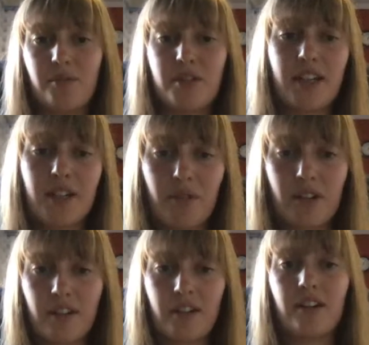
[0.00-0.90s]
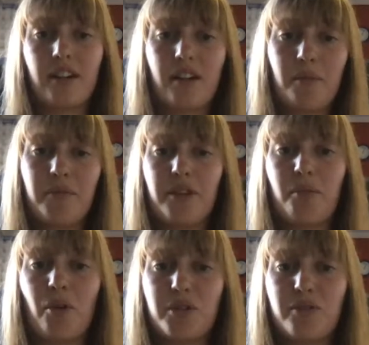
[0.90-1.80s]
Was anyone going to come to the
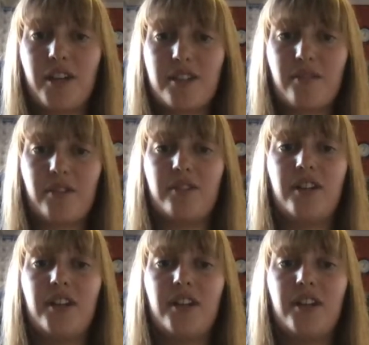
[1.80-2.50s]
Malts Festival